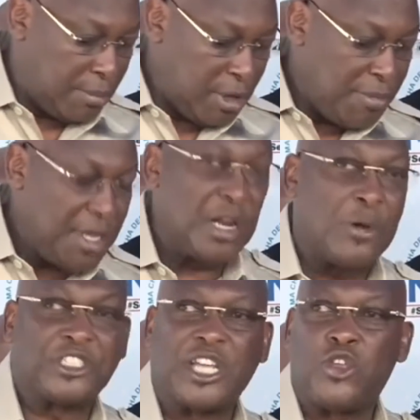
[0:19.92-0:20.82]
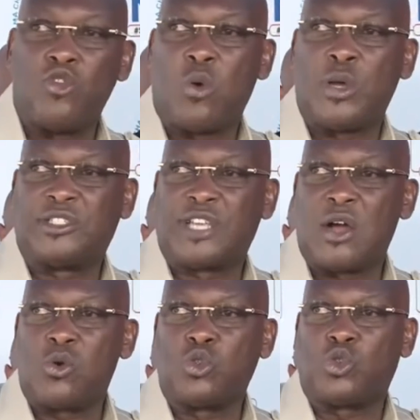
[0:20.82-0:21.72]
mimi na washtakiwa
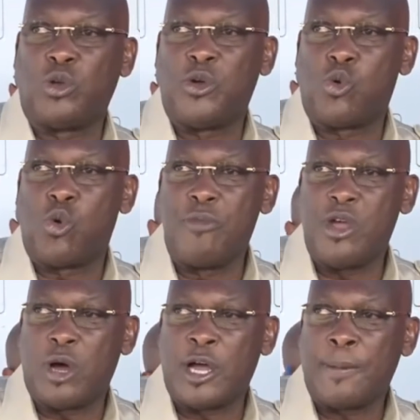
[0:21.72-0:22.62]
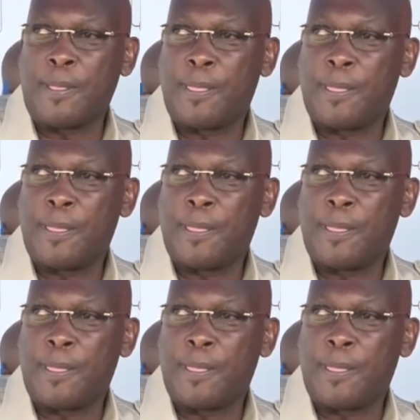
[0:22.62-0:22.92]
wenzangu tulihukumiwa